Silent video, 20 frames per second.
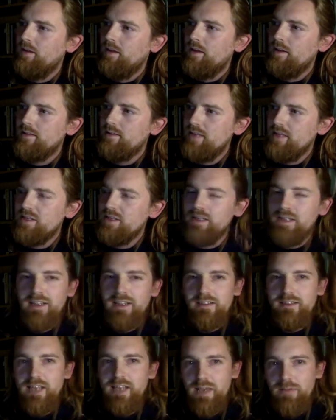essentially the
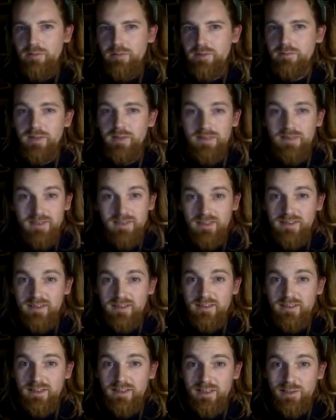same as my
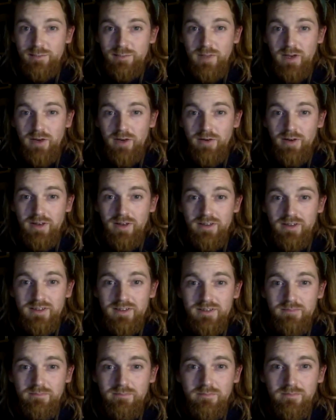sister's experience,